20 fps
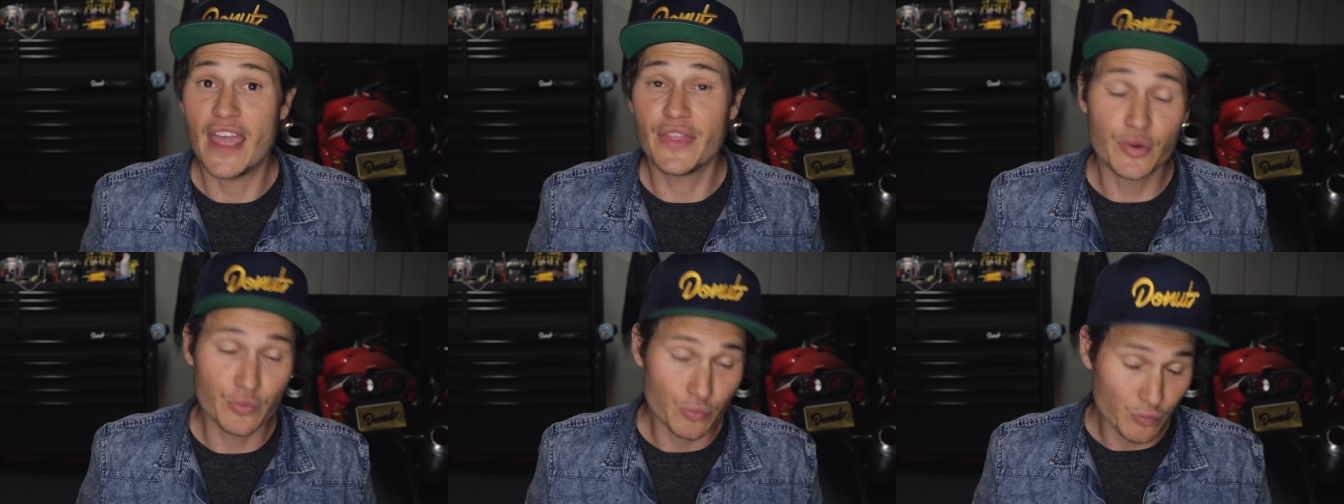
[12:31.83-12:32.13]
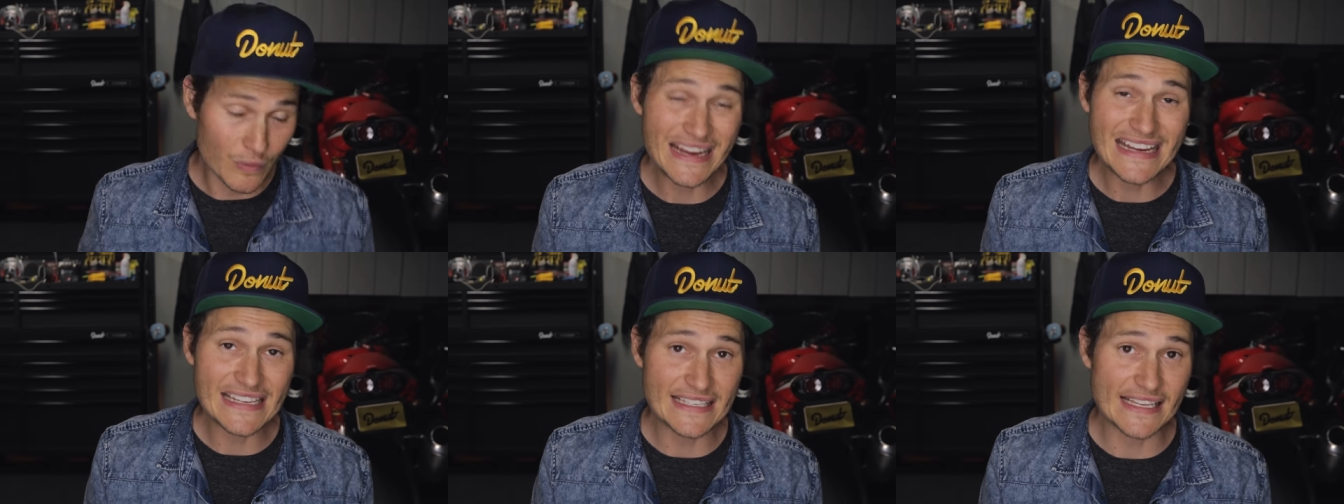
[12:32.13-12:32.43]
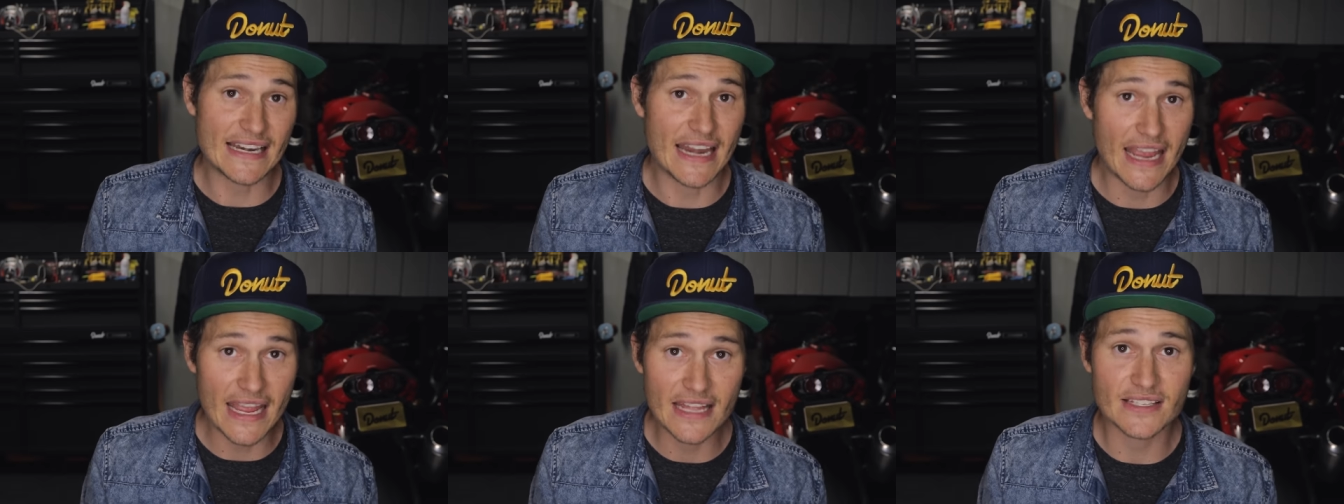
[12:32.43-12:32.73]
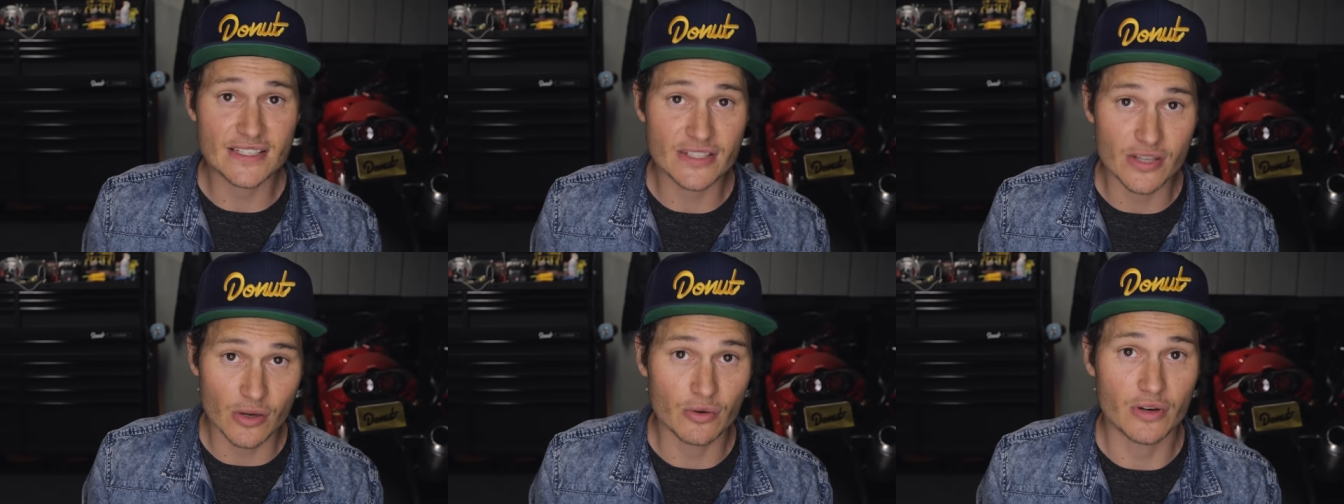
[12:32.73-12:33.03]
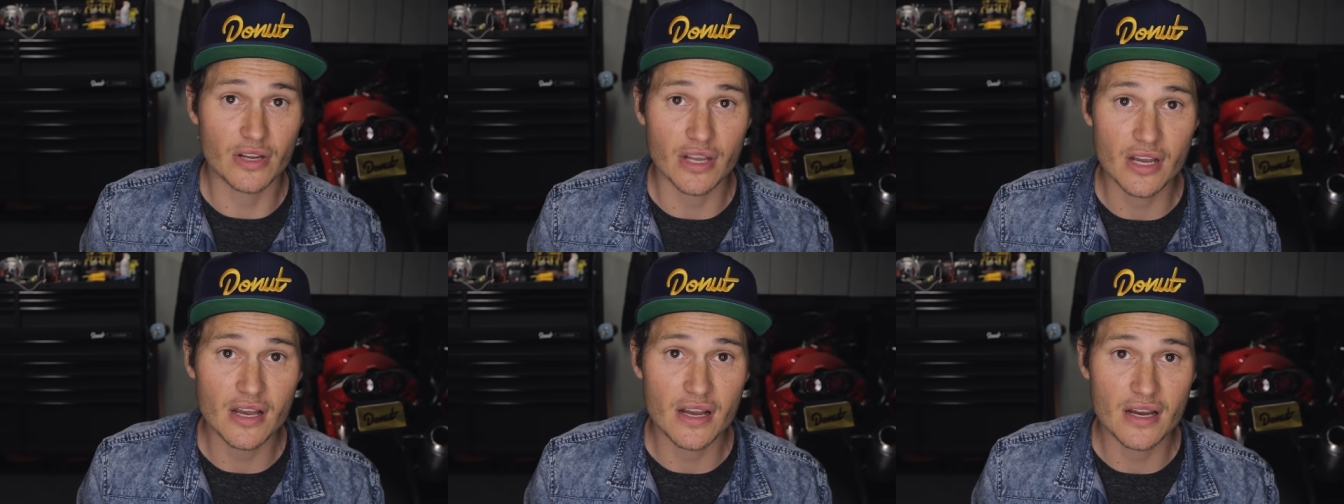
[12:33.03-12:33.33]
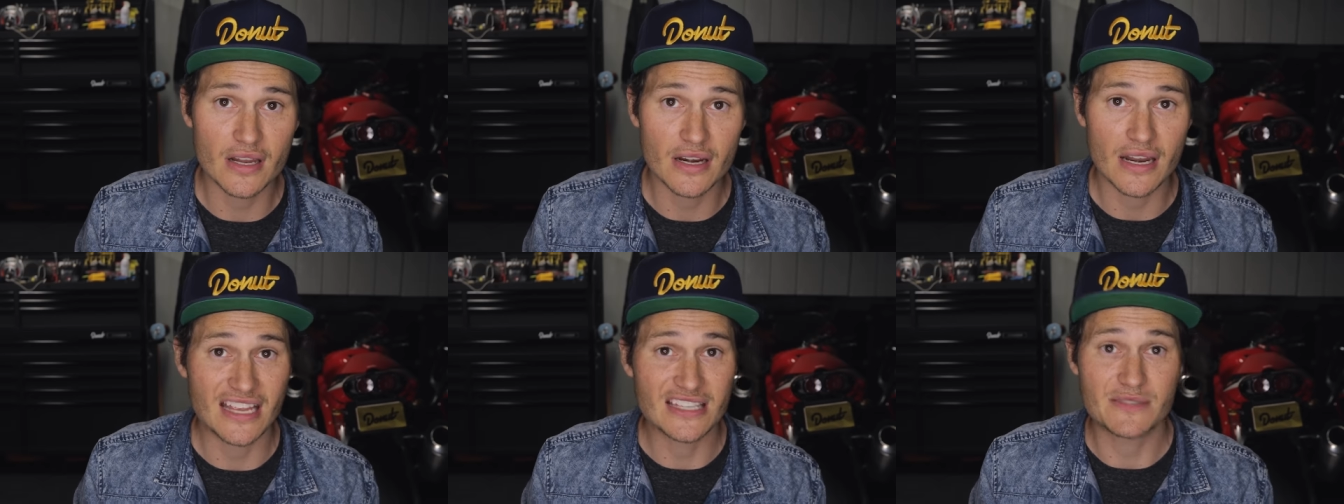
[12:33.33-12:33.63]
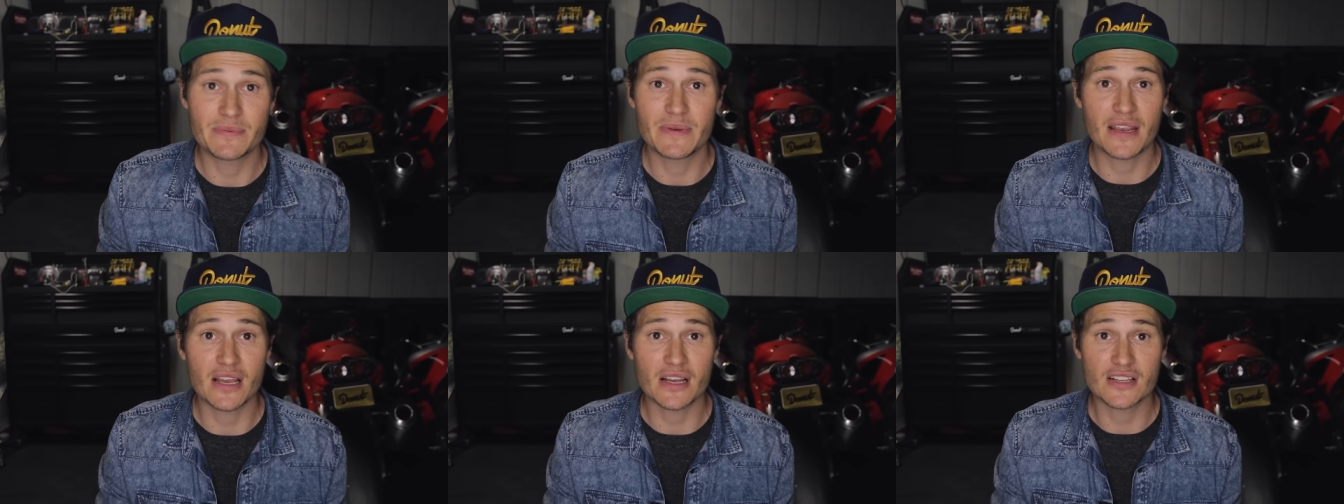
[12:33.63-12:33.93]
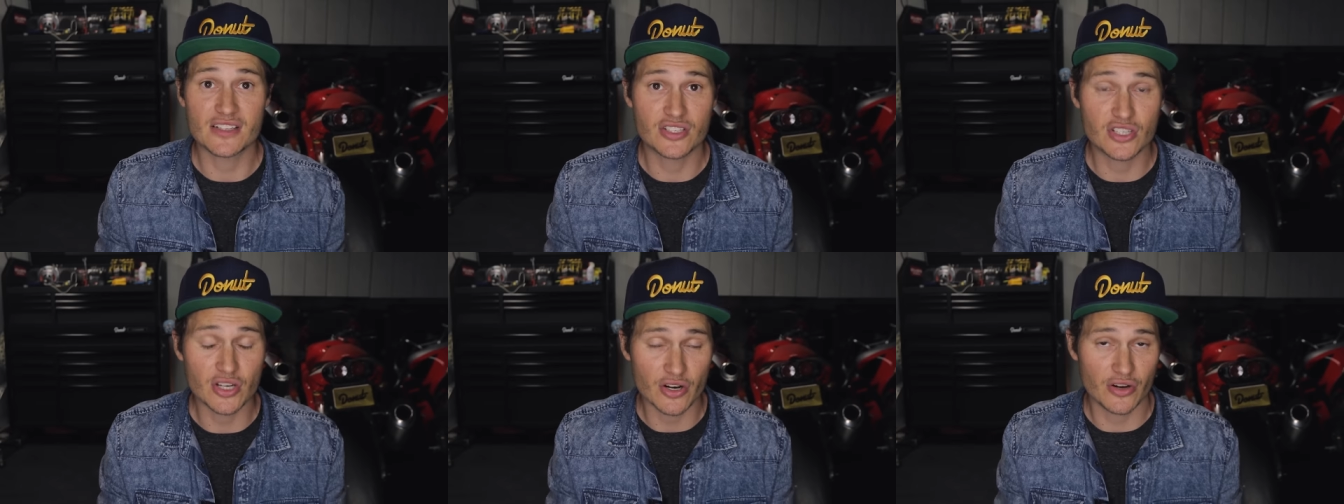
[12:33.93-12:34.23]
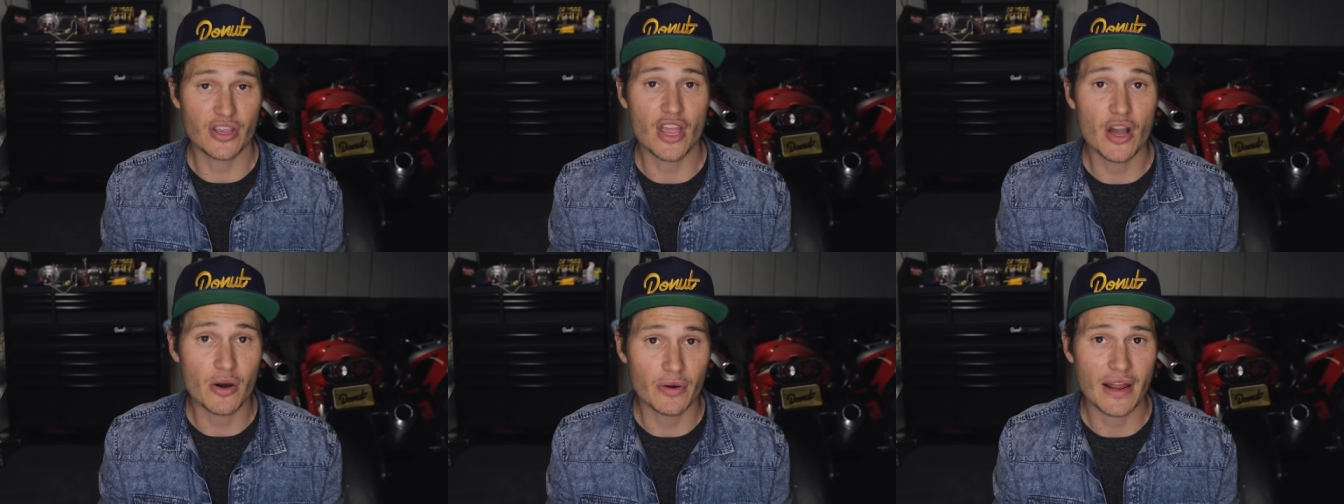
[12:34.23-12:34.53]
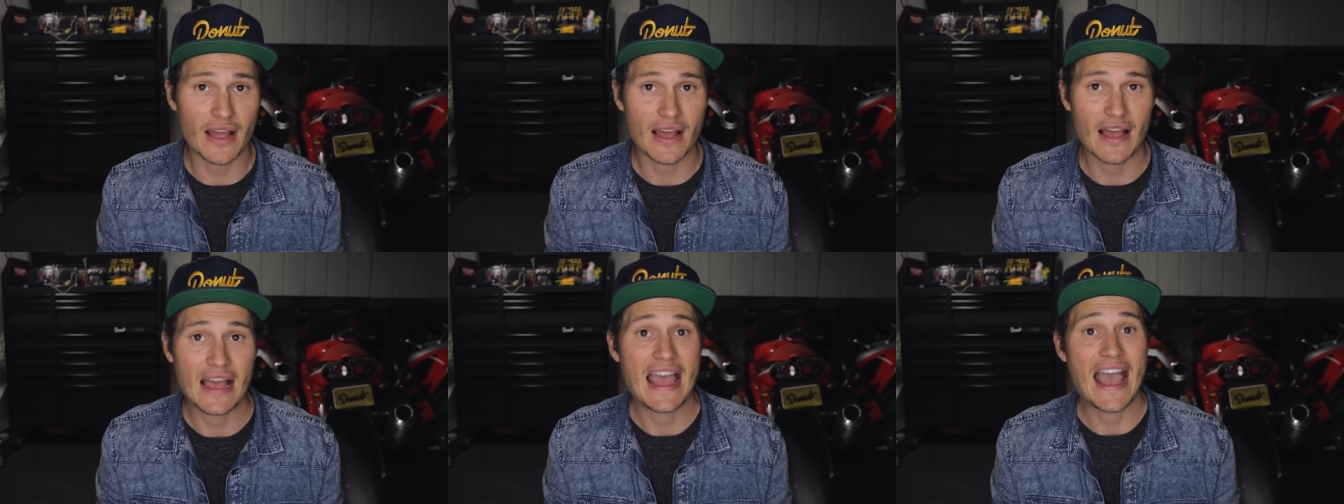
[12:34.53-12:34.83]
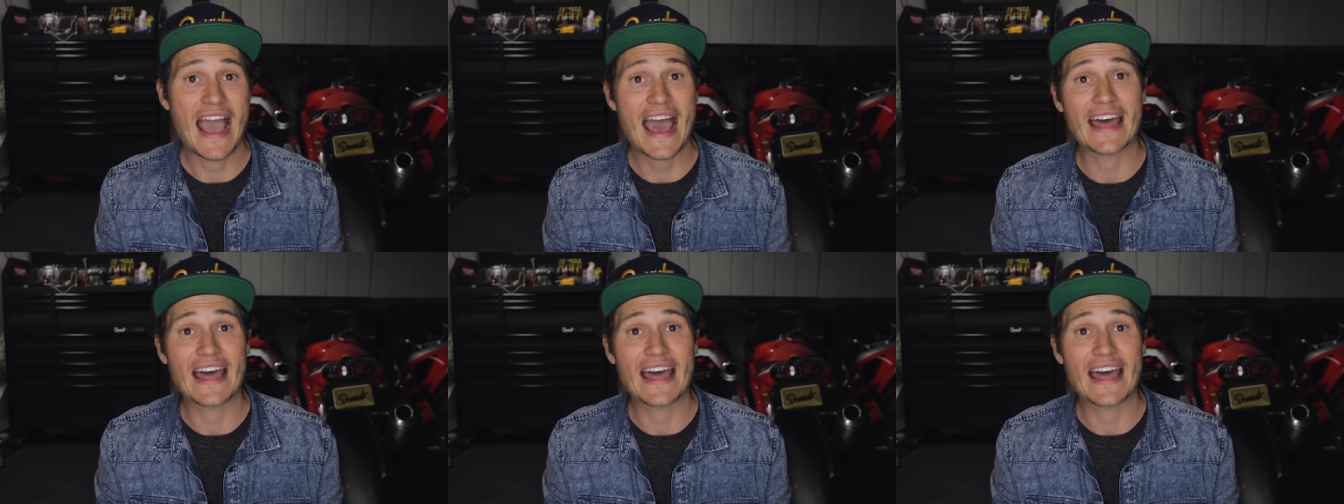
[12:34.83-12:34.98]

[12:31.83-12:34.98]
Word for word: And the reason it's so good is because Toyota